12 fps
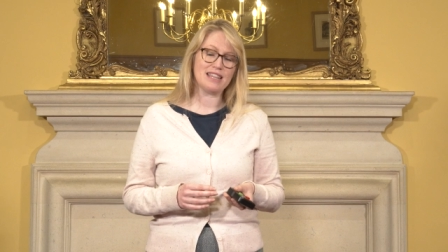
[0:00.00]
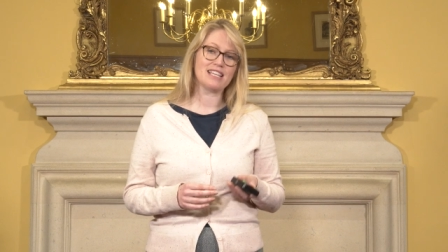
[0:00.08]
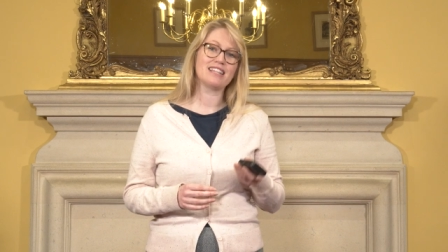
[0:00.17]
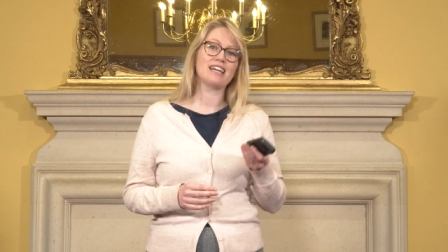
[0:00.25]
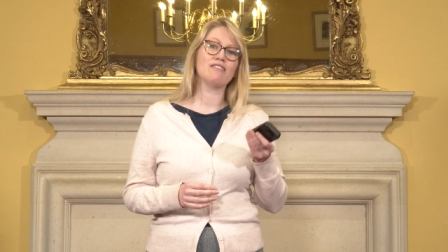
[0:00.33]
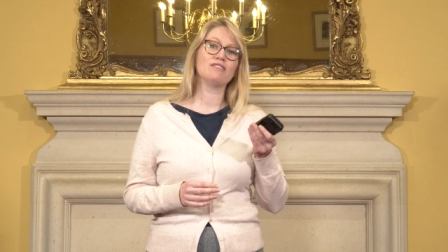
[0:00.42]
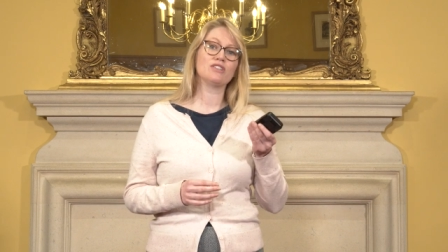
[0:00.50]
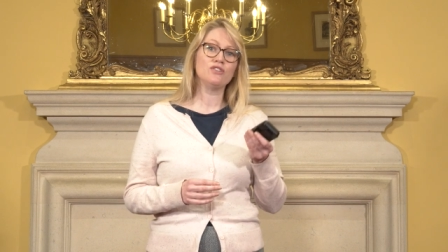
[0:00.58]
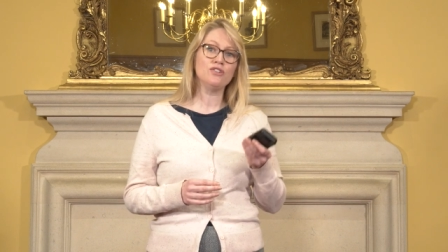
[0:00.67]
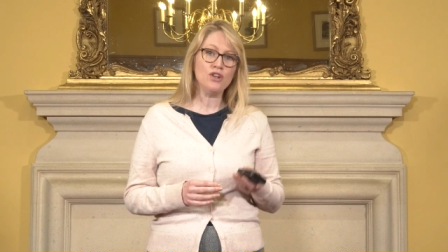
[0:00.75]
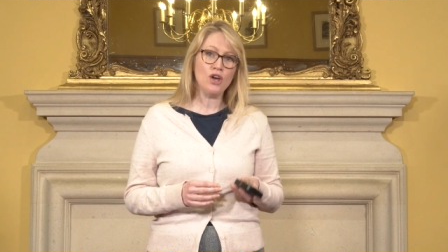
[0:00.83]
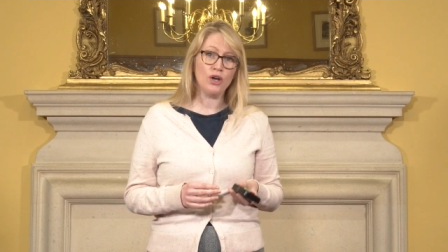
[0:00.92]
that there is
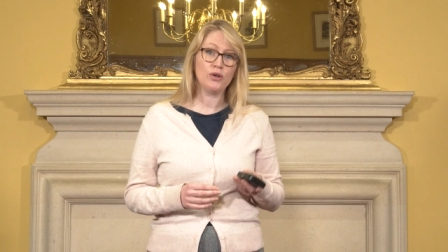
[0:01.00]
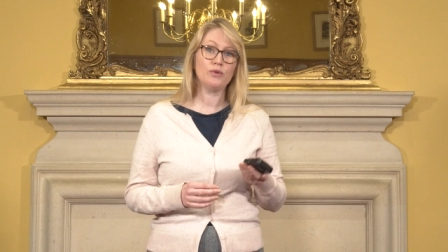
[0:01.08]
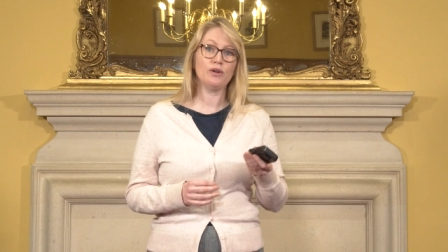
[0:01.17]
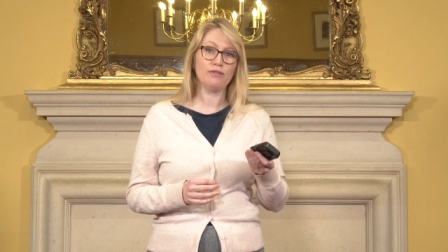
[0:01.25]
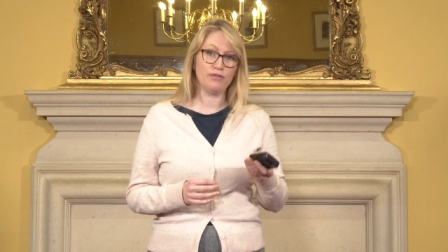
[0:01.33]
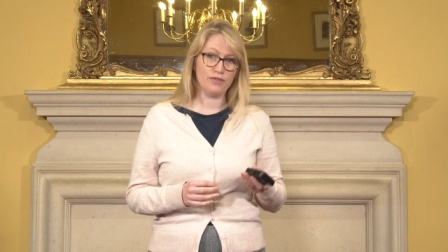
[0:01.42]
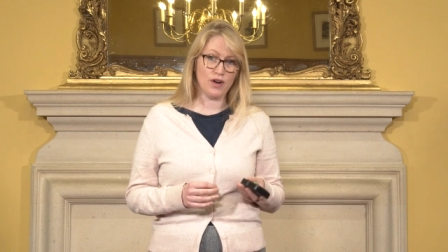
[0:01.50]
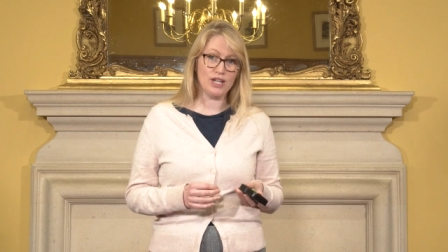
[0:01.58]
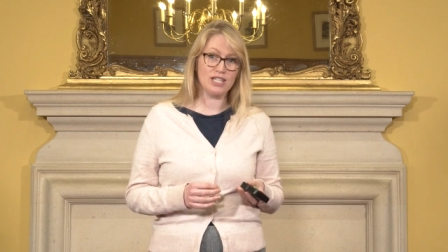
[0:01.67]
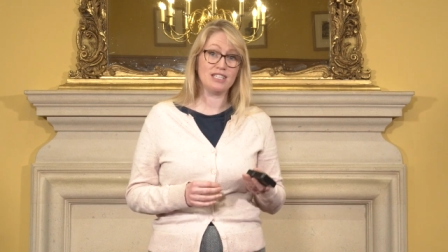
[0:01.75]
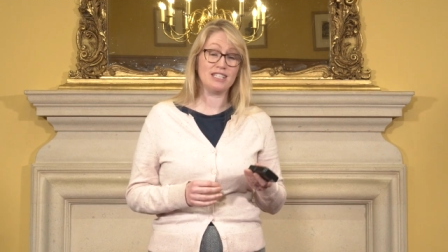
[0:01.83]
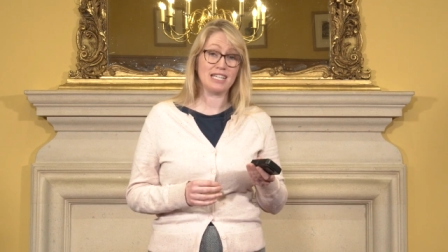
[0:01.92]
no
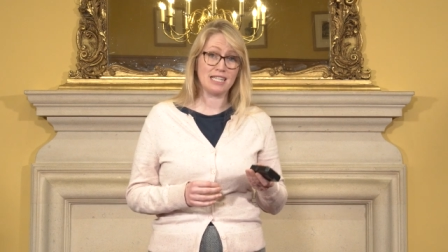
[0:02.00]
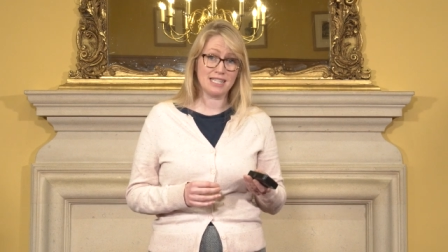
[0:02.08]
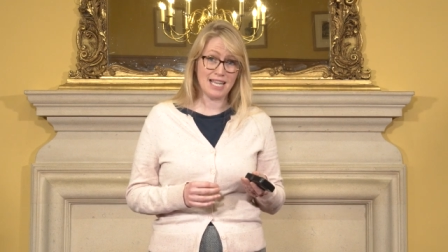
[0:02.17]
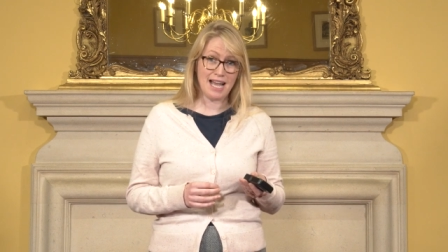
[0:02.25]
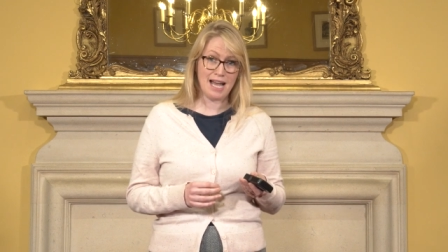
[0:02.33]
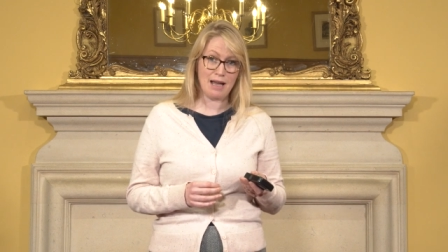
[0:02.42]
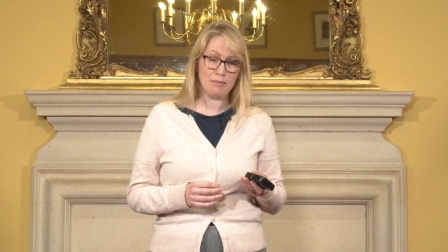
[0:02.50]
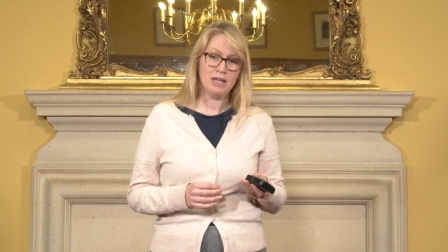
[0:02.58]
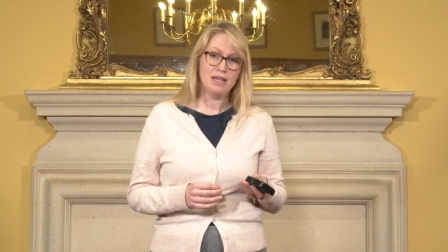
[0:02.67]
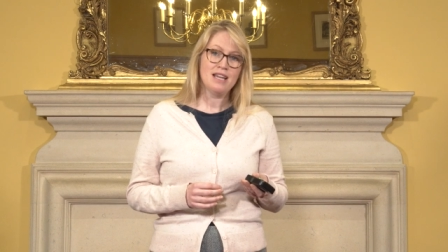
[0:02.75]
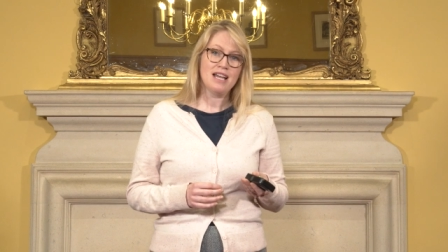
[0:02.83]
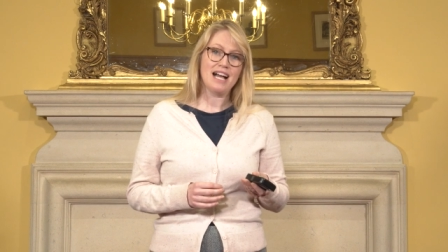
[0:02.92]
final exam
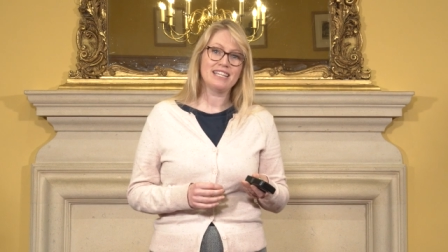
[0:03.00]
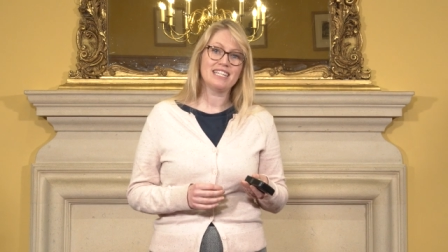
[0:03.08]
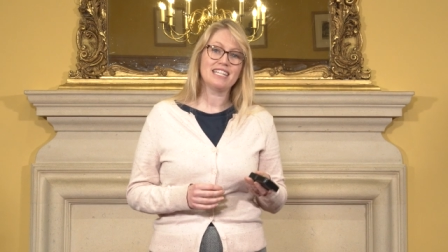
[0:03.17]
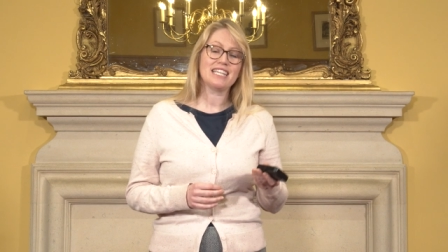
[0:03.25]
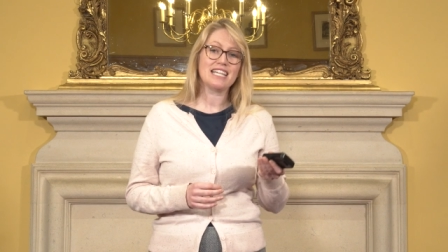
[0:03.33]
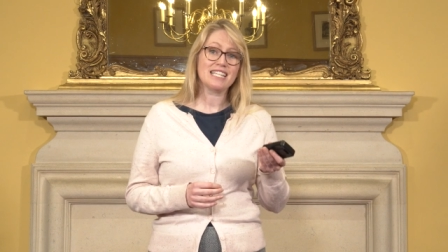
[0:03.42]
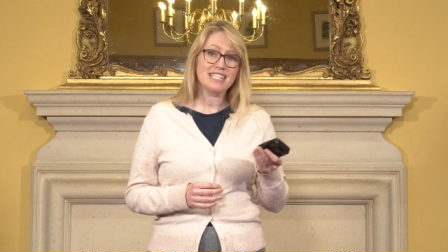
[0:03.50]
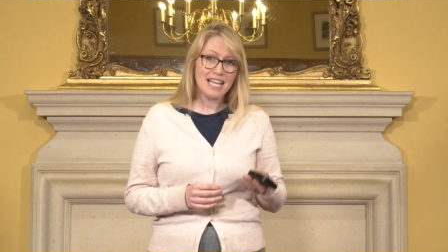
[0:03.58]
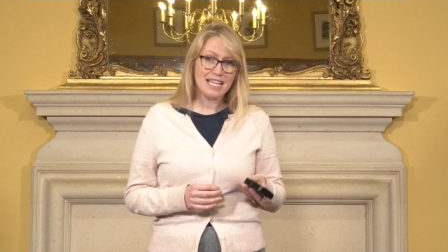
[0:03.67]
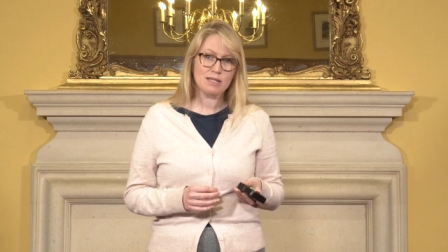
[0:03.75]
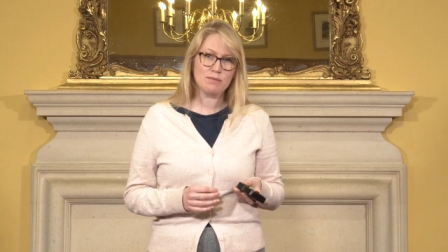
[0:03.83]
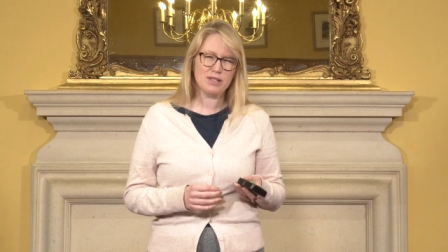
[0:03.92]
and that the
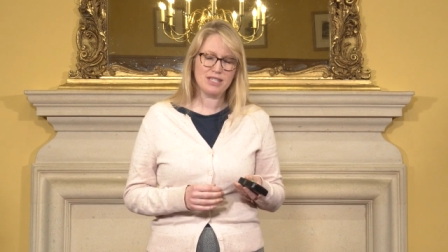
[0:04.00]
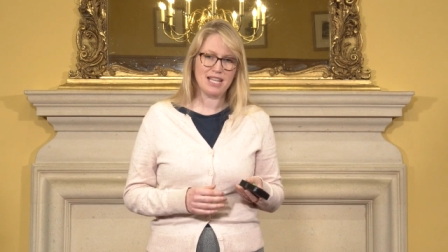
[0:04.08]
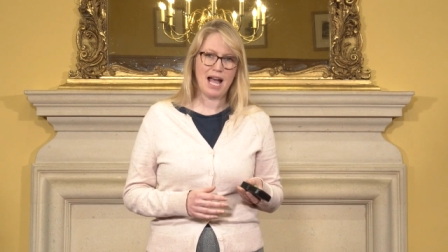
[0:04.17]
assessments